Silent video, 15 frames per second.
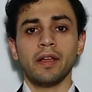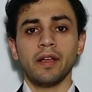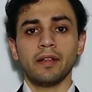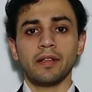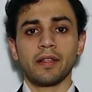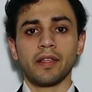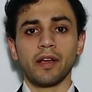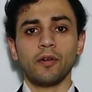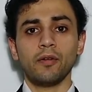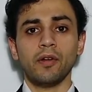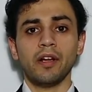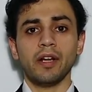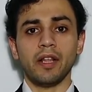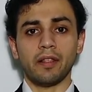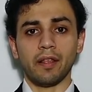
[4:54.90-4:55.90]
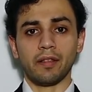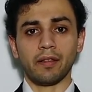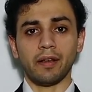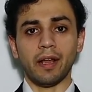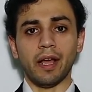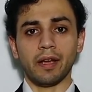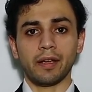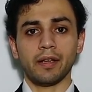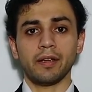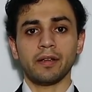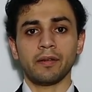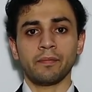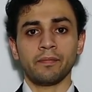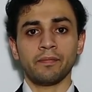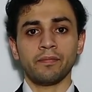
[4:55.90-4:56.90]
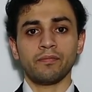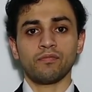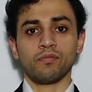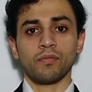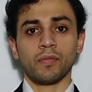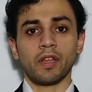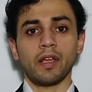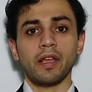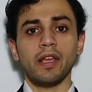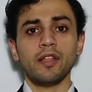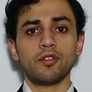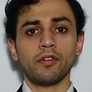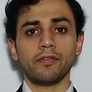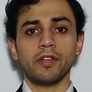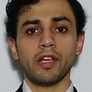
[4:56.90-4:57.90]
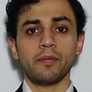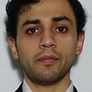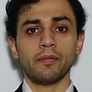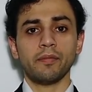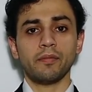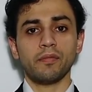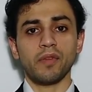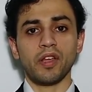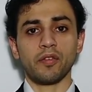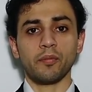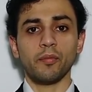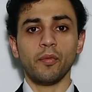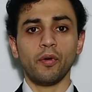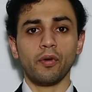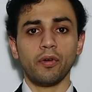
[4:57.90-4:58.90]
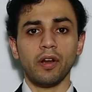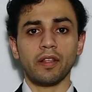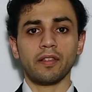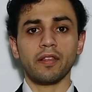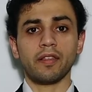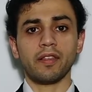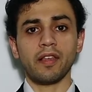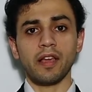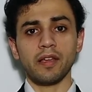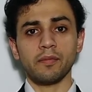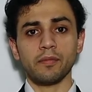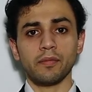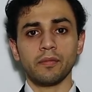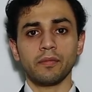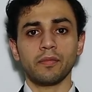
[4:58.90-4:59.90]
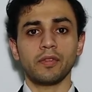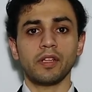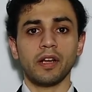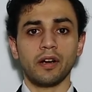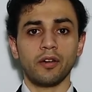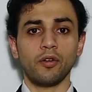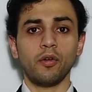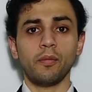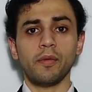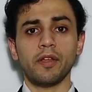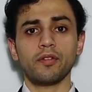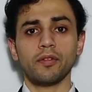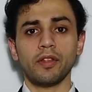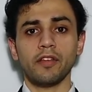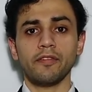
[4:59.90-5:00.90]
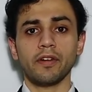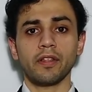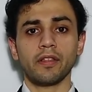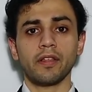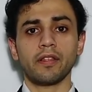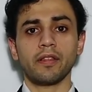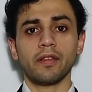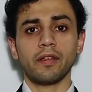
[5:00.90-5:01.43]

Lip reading: The second one is Slack. Each of them is more or less the same, There are no major differences.